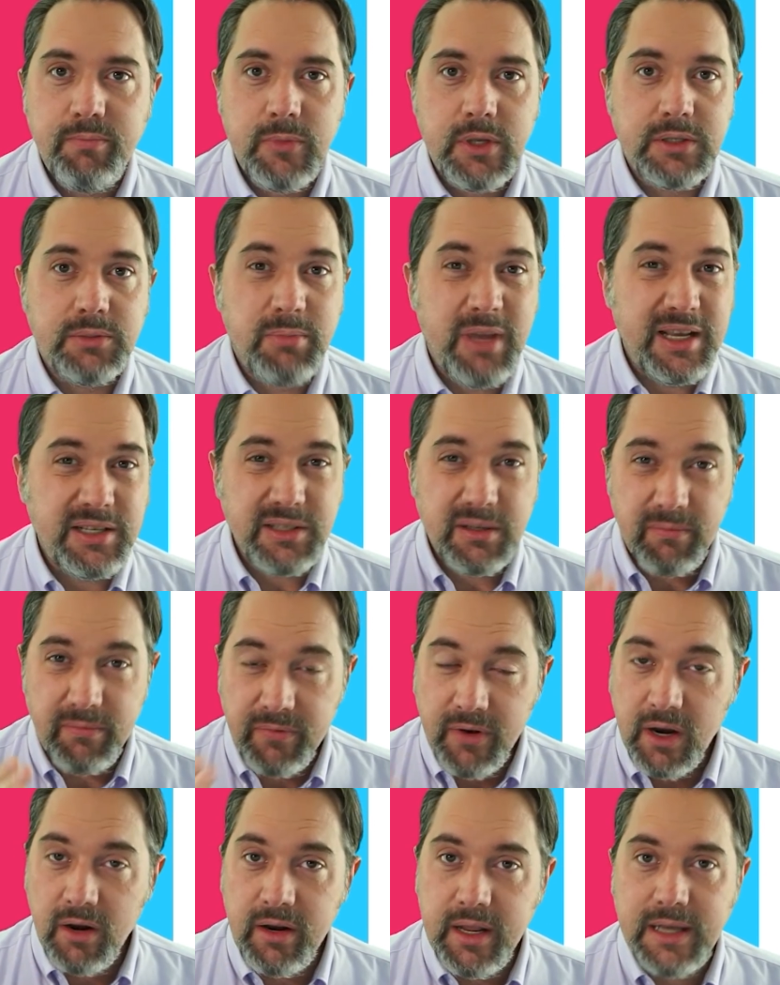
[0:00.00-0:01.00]
This makes it
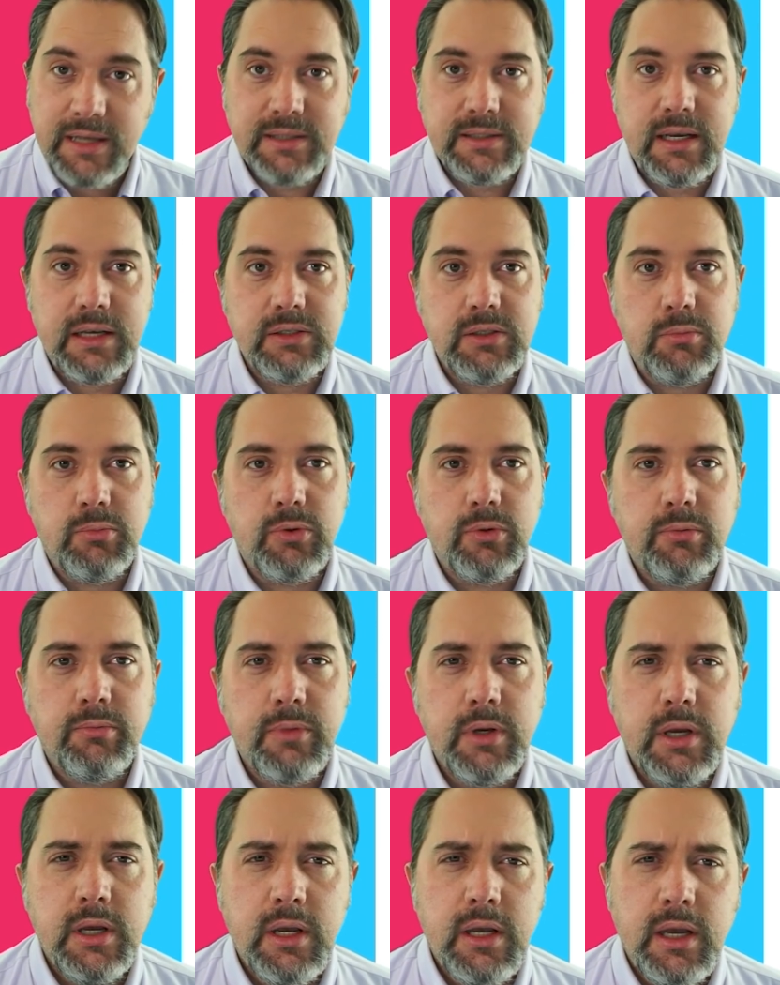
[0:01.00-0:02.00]
very accessible.
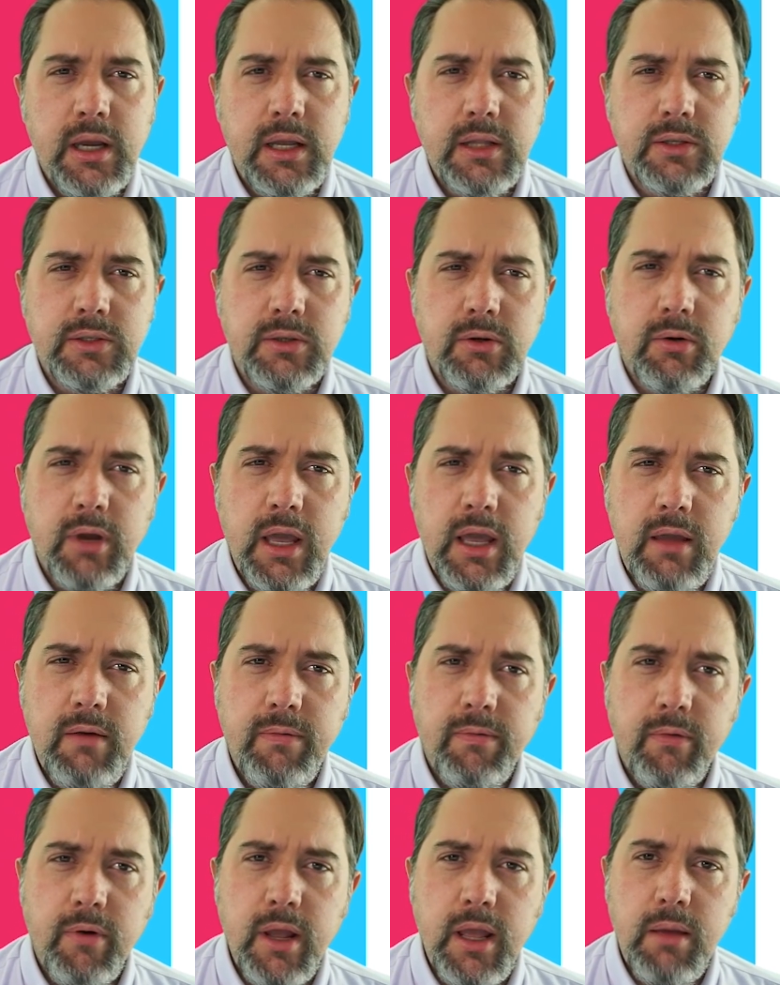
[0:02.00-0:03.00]
And so
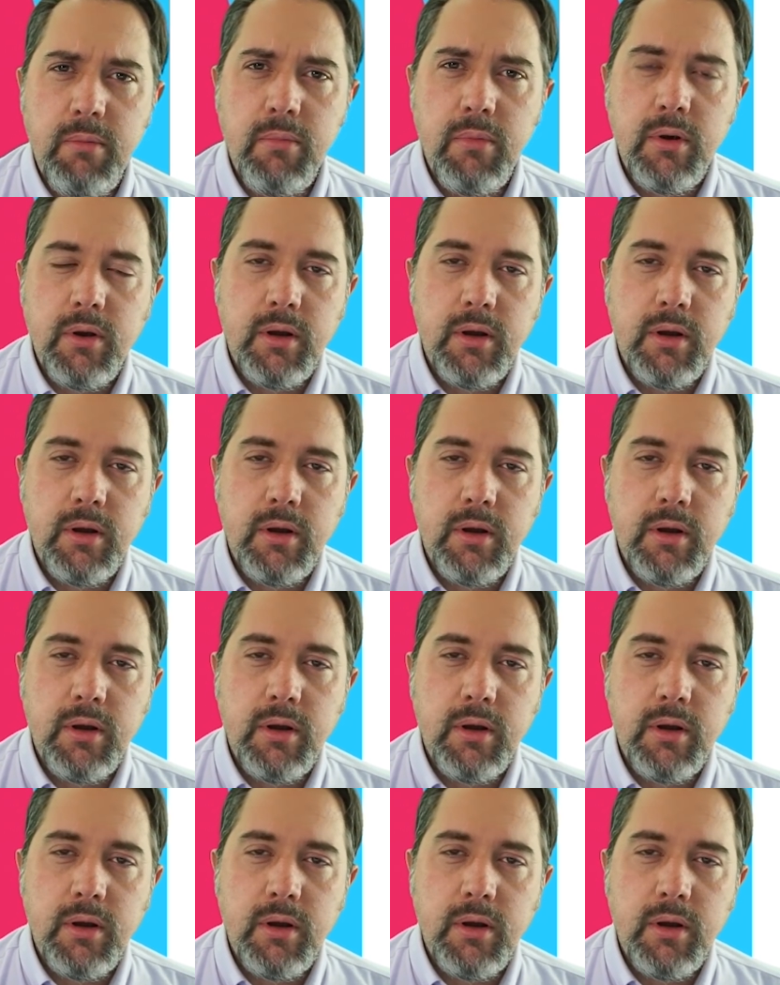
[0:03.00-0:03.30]
A-Frame